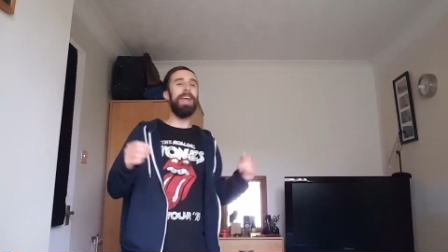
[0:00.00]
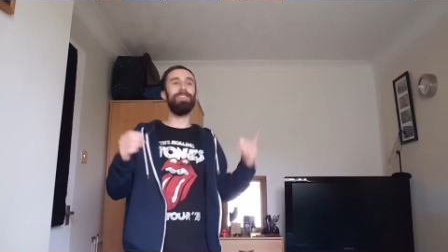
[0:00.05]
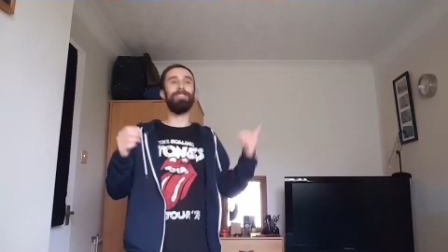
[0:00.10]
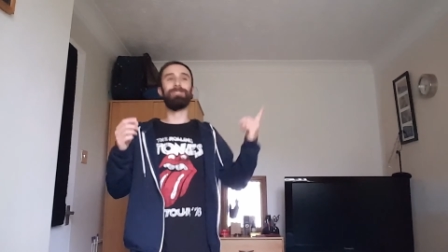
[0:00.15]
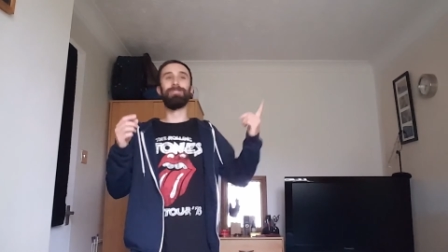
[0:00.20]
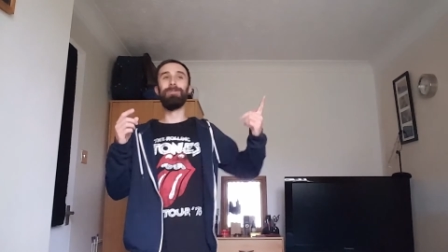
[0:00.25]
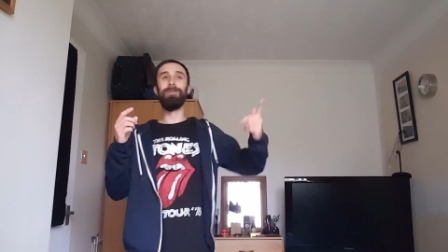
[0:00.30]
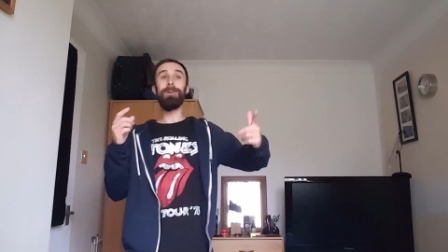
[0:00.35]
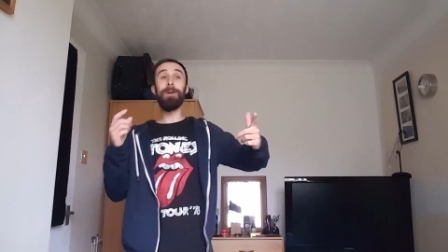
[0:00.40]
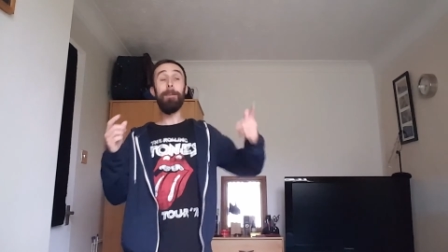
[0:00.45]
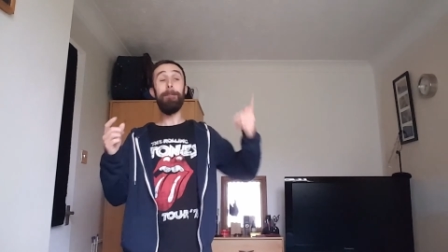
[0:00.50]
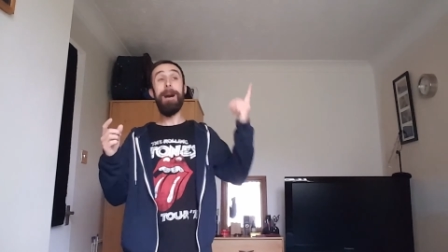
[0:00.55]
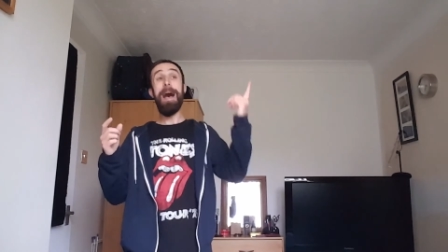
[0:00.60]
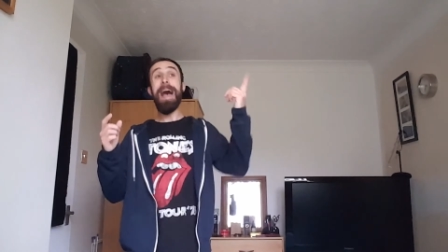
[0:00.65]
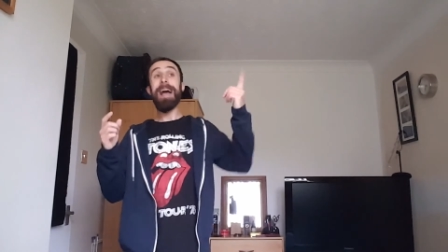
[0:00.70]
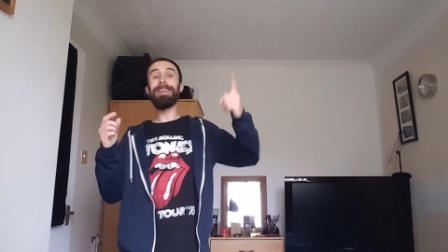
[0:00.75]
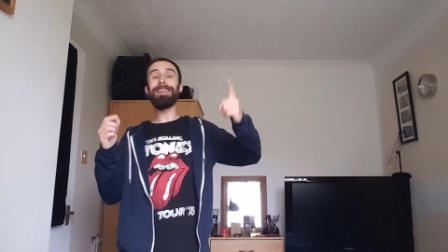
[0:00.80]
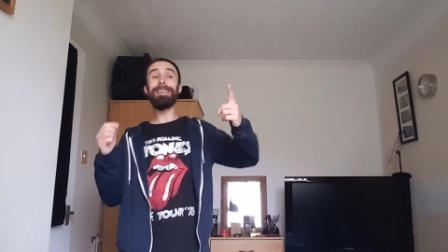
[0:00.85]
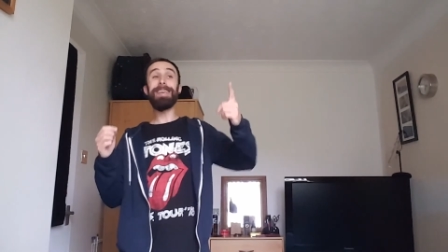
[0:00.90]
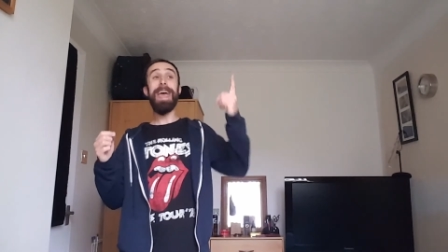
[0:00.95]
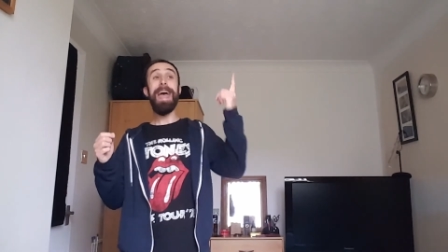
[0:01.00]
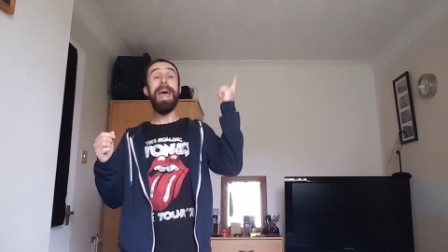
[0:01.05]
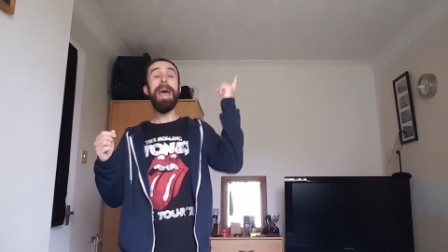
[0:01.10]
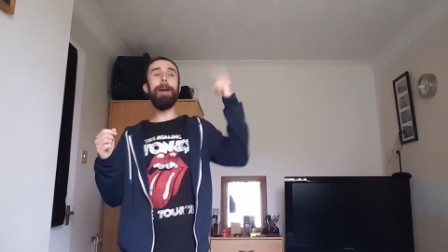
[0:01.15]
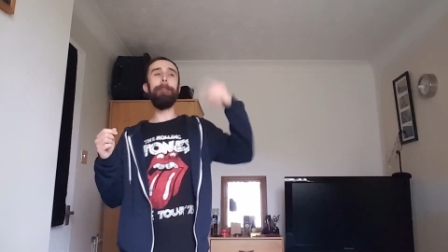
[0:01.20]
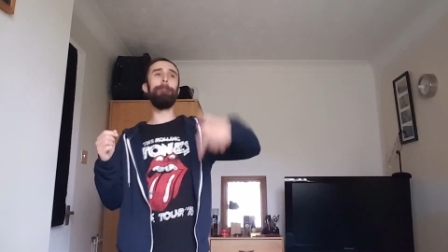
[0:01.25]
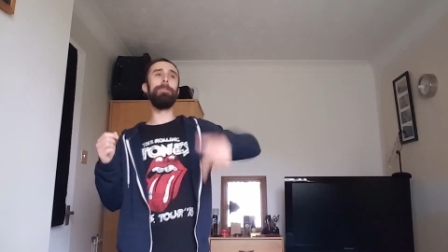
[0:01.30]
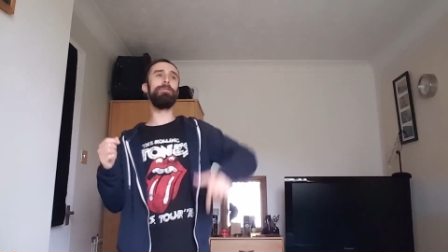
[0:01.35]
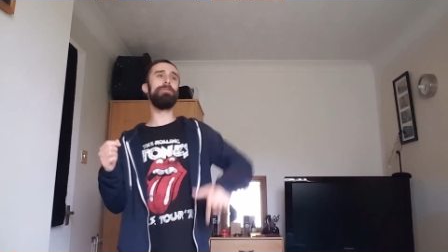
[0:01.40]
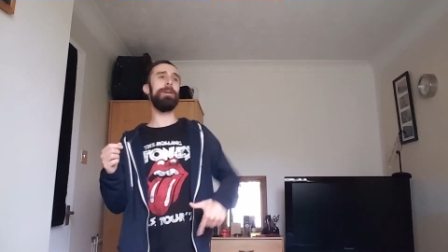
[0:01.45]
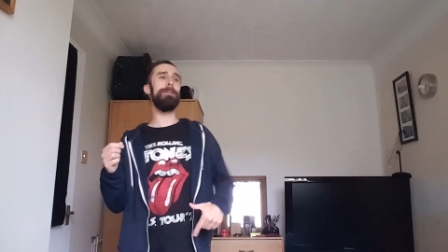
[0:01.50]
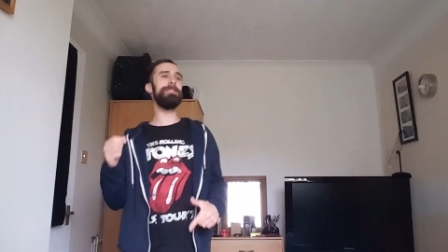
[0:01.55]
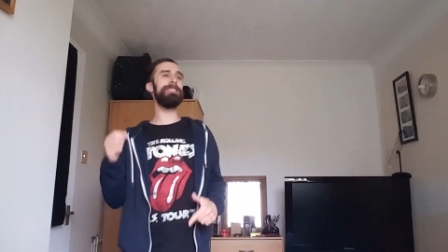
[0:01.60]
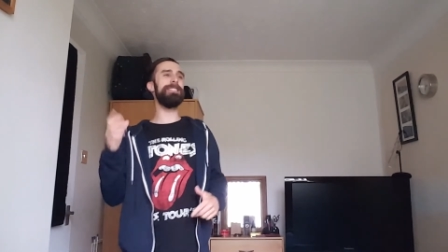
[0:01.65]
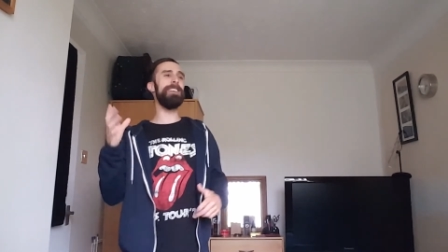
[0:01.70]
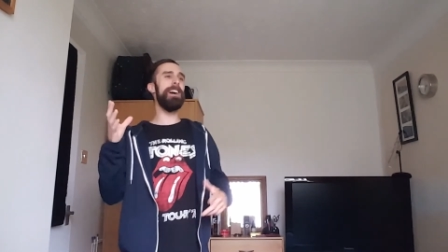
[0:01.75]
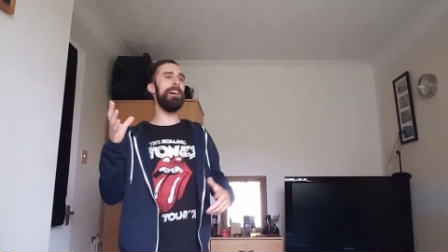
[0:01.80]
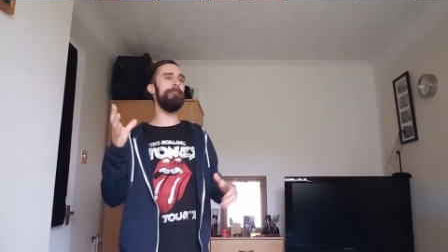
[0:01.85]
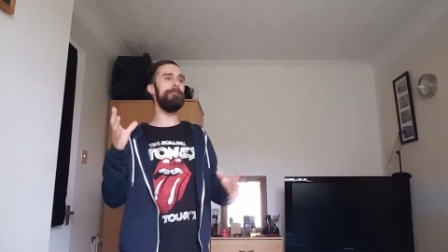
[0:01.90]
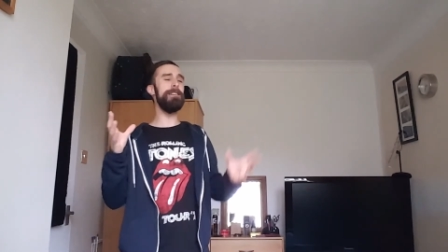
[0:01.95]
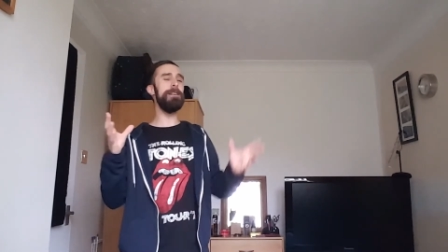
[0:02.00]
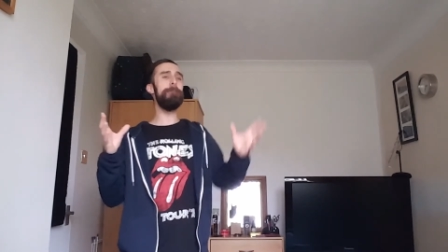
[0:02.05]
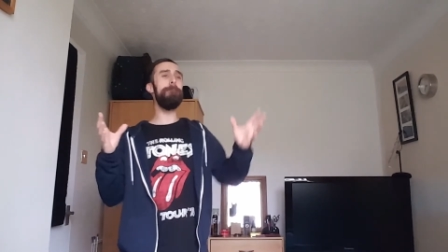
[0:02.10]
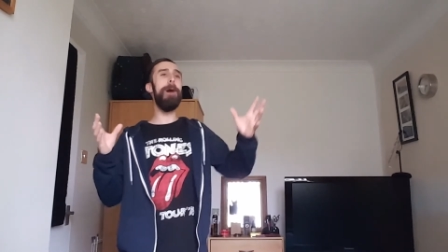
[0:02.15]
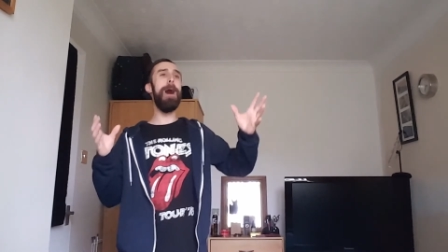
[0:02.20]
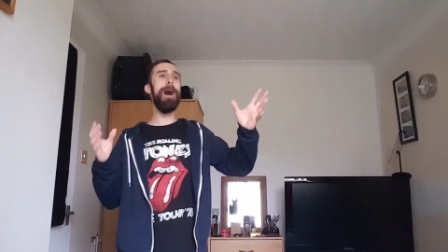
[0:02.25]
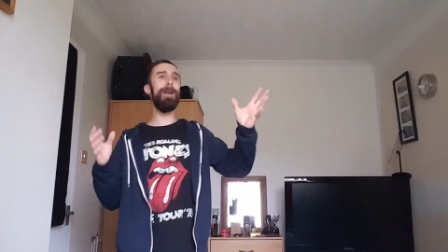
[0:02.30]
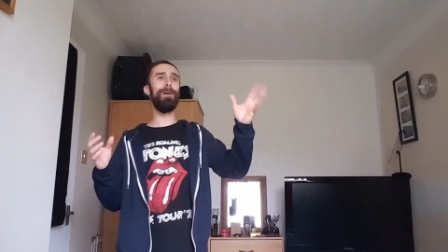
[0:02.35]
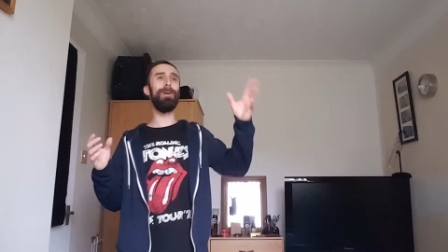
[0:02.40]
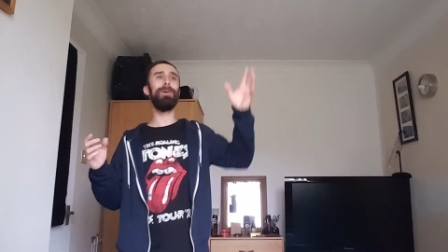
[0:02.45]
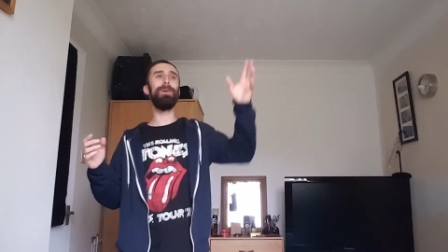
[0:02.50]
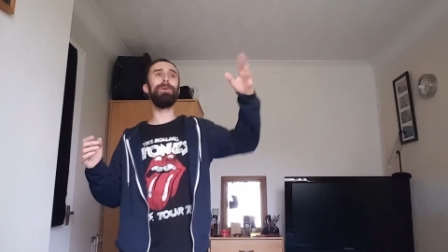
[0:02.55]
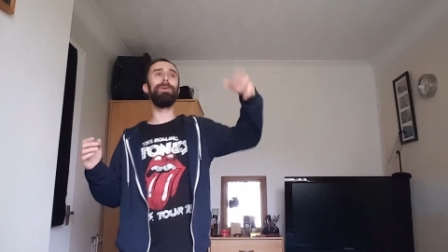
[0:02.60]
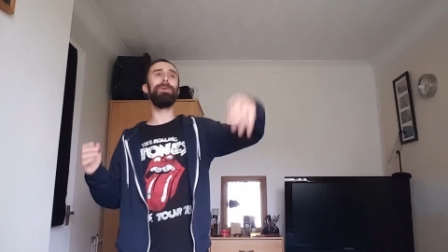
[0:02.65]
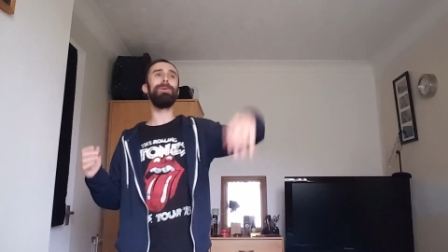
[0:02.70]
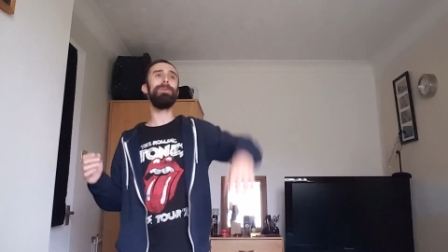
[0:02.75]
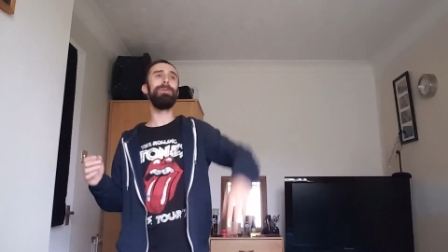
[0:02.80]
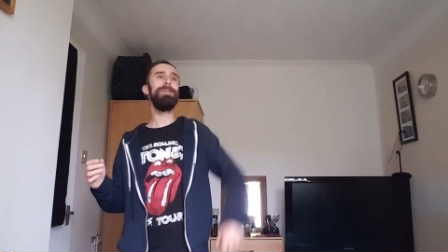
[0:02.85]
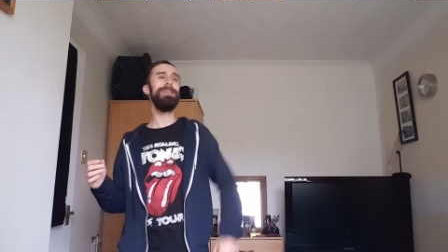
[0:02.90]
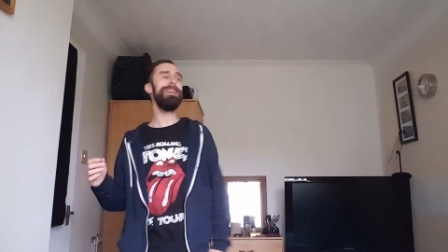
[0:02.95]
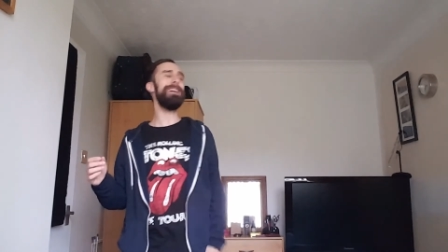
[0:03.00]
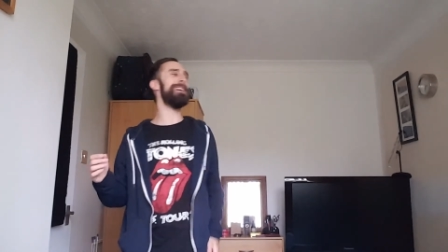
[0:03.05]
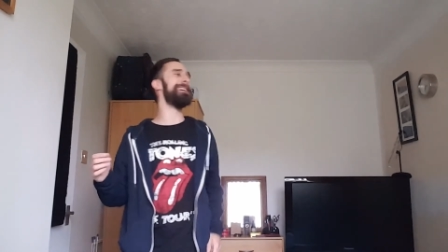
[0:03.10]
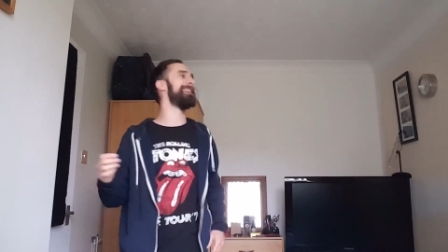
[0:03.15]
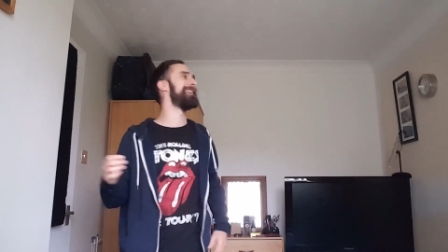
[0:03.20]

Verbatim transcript: Now do I go back again, but draw myself in a bottle.